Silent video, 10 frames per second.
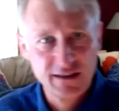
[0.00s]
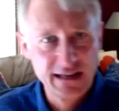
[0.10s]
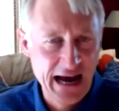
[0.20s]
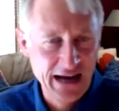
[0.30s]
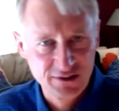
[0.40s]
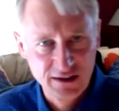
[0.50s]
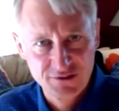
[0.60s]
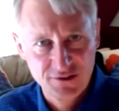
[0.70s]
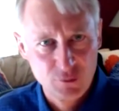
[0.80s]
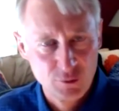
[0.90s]
and the
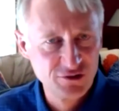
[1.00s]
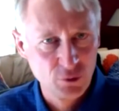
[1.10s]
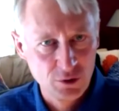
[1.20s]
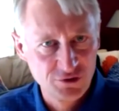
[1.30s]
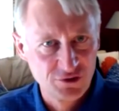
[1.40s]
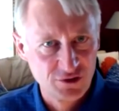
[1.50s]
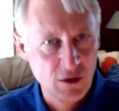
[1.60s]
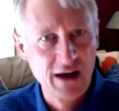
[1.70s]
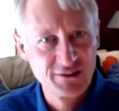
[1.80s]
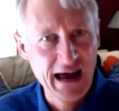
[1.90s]
assets and the resources
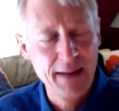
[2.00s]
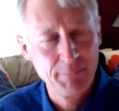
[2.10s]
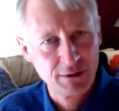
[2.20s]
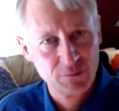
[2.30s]
across Kaplan,